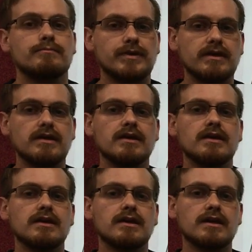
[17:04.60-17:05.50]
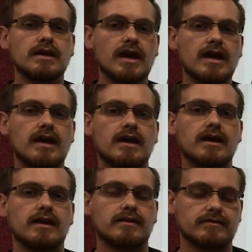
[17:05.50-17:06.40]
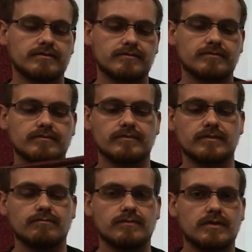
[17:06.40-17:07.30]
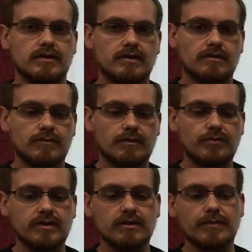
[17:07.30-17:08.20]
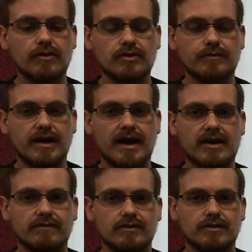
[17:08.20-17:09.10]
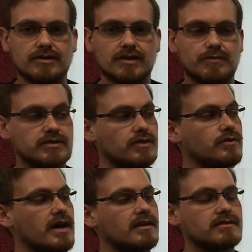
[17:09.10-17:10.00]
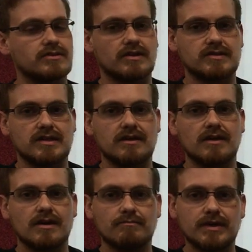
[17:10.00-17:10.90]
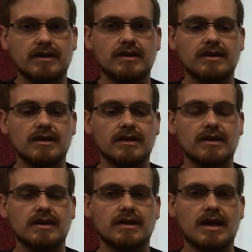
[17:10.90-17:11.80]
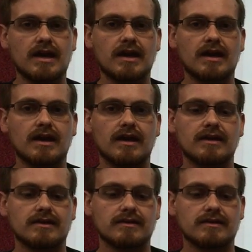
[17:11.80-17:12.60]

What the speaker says: B, A. Maybe put the bow a little bit higher, even though it's not supposed to do that, so you can see it. B, A.